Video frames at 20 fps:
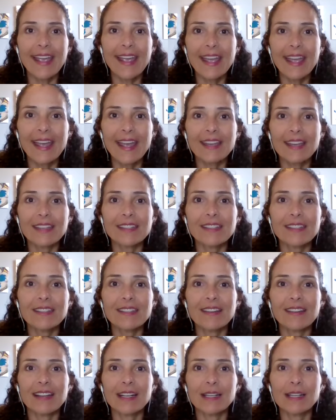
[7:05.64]

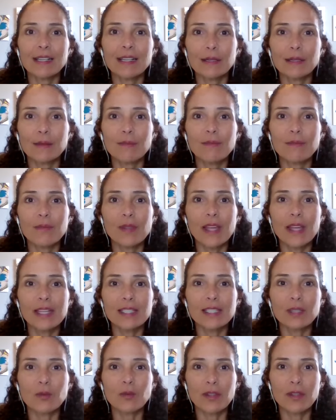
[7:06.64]
And
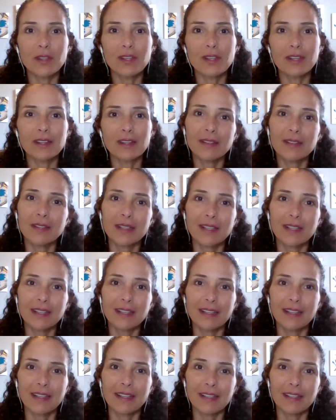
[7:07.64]
that's where
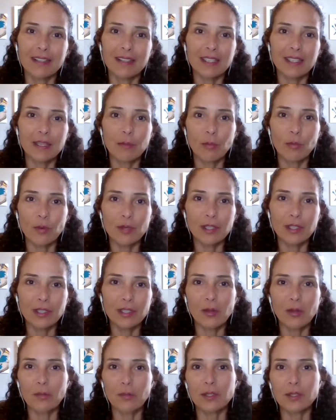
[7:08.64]
the slippery
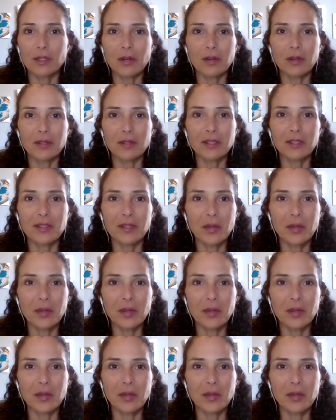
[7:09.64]
slope starts.